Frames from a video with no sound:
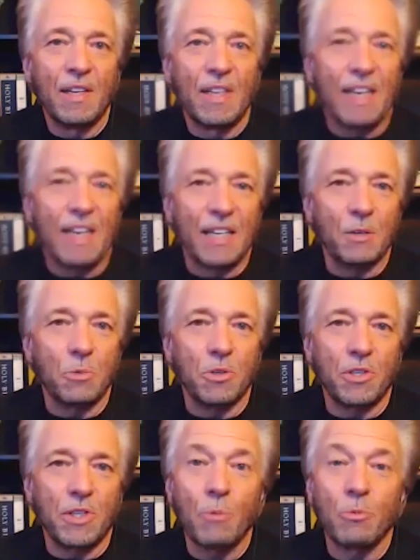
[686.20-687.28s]
And that
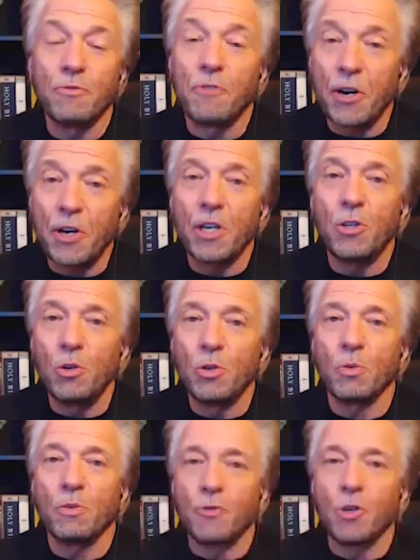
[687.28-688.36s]
was very unusual
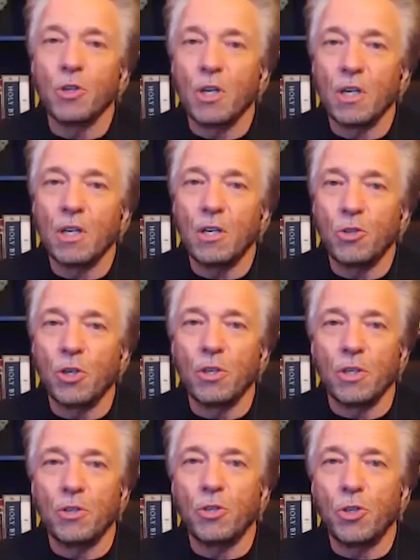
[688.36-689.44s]
for a
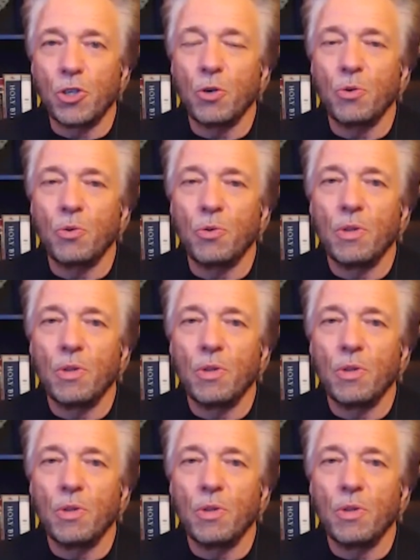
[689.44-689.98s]
journalist to show